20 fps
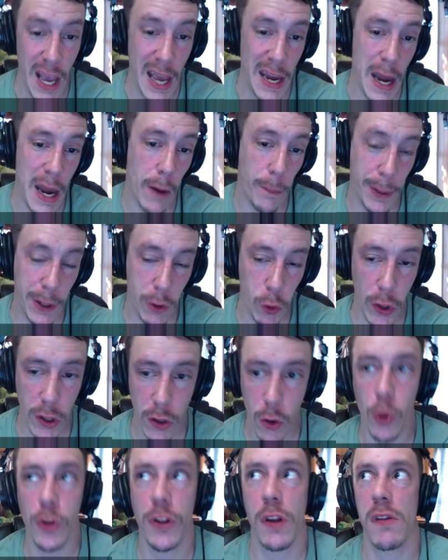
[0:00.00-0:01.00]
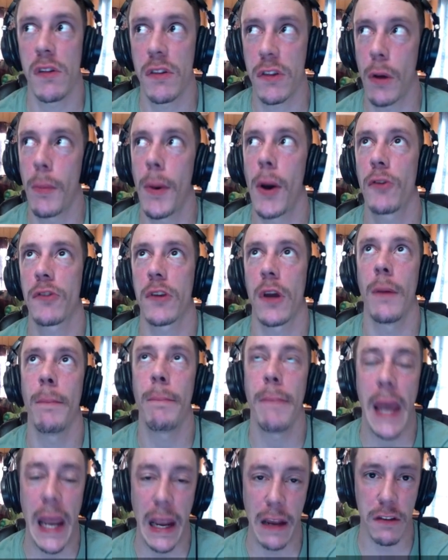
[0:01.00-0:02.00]
Now, Bitcoin Gold isn't the most
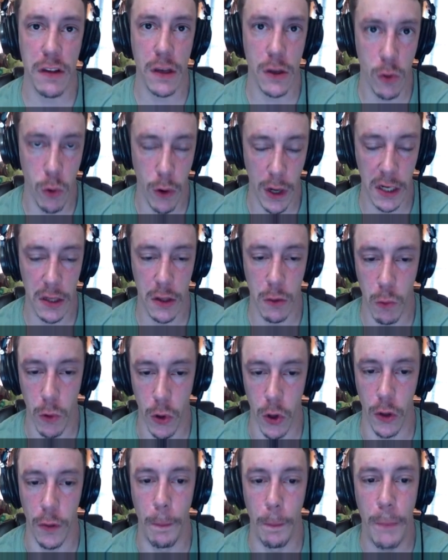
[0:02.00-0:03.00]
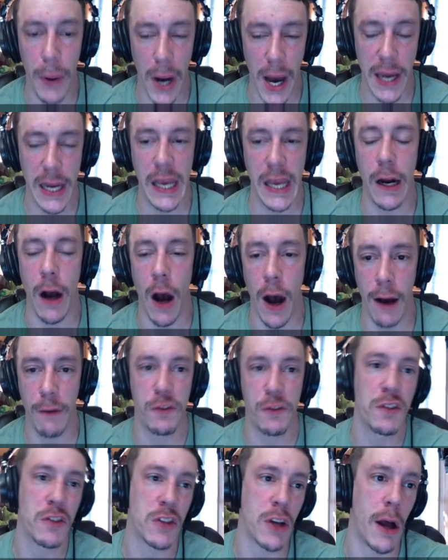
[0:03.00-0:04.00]
amazing coin in the world, but it
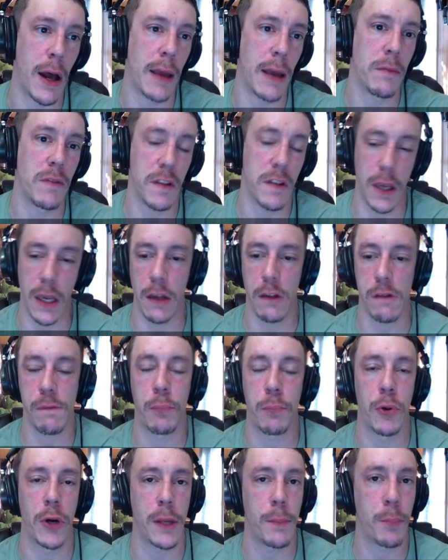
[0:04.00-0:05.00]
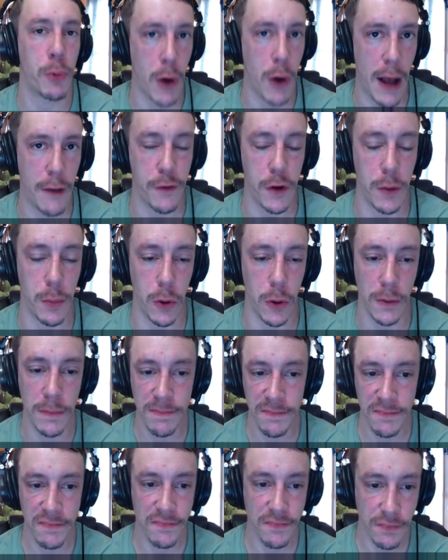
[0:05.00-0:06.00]
oftentimes is pretty profitable.
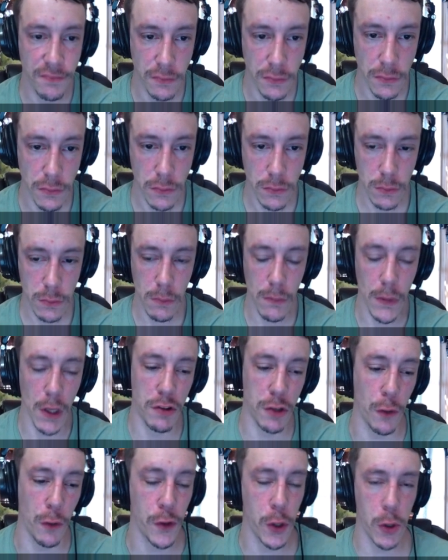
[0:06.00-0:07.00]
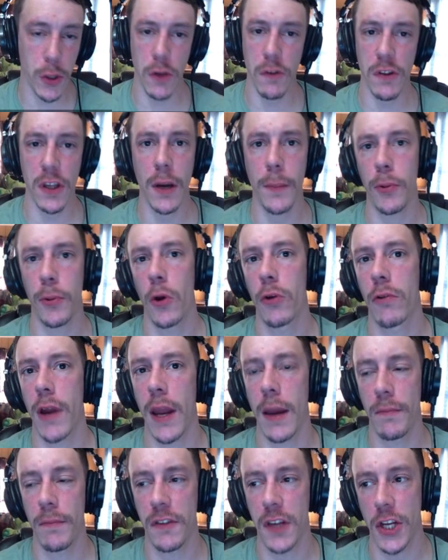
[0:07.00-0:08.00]
So if you're using a
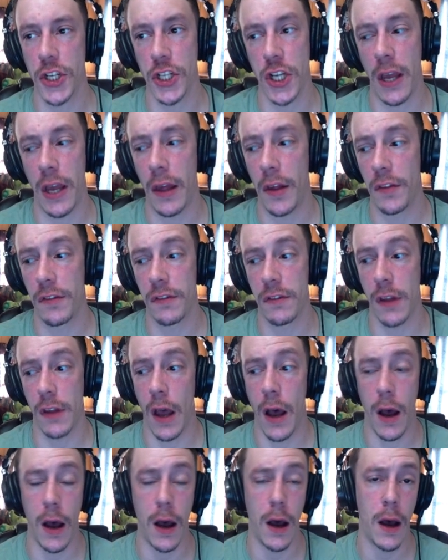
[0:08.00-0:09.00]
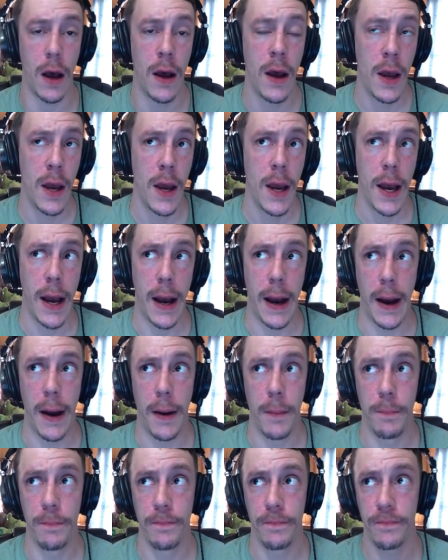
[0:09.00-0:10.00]
program such as uh,
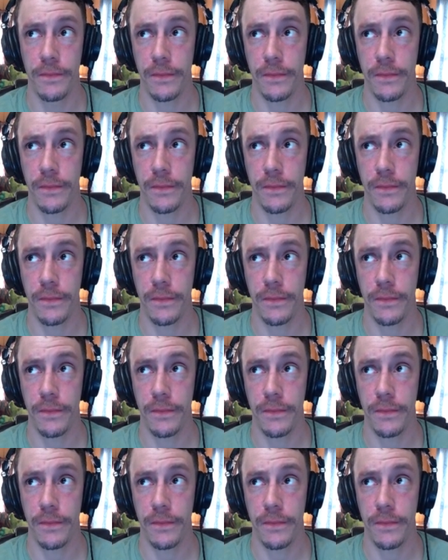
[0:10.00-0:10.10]
um,